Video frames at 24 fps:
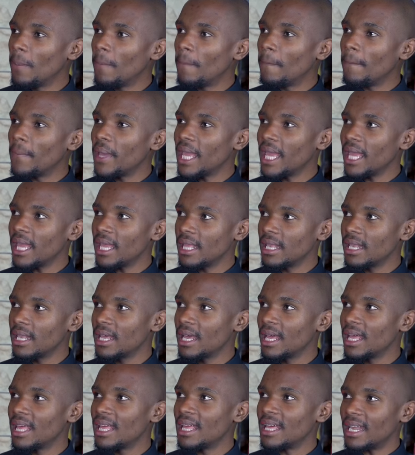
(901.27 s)
main
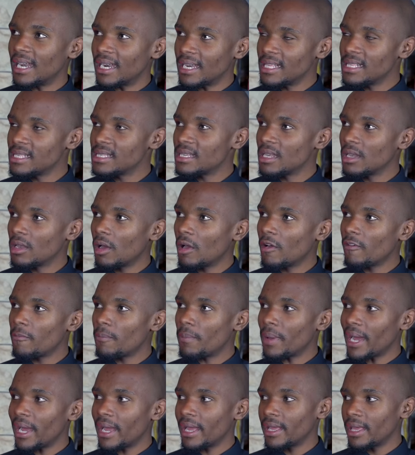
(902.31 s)
reason of
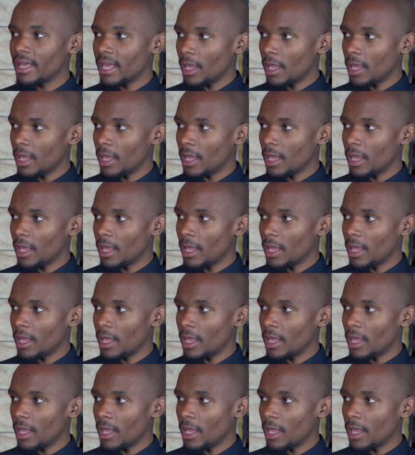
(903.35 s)
buying